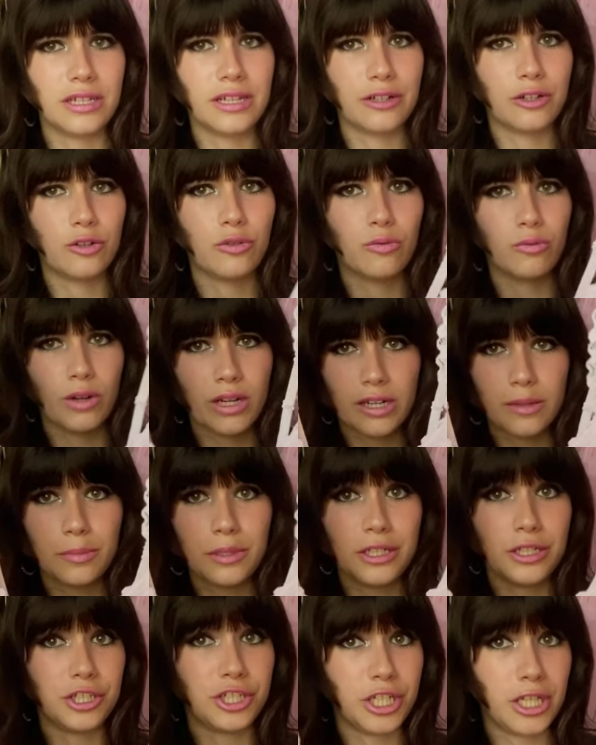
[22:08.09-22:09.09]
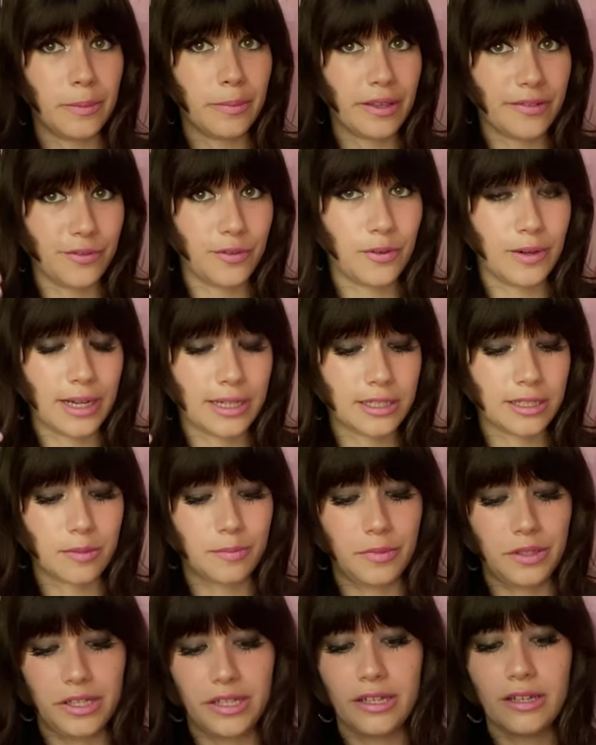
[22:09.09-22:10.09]
incredibly cheap if you ask
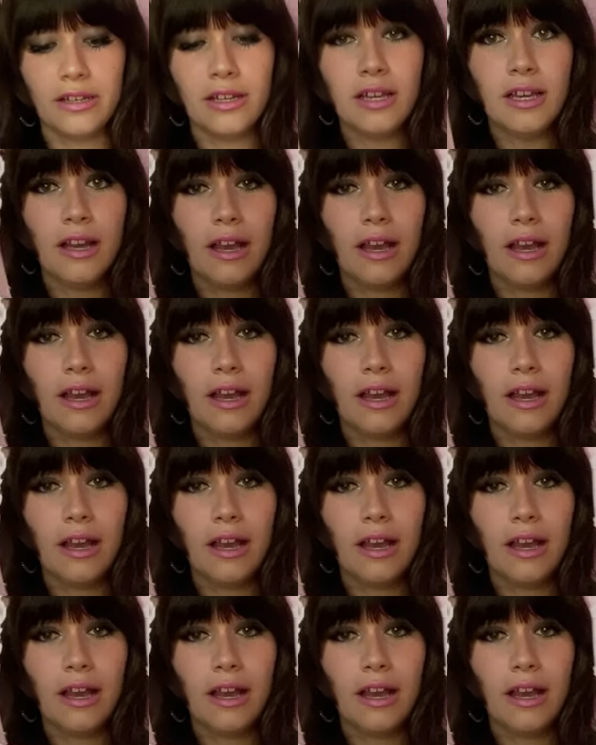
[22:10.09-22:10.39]
me.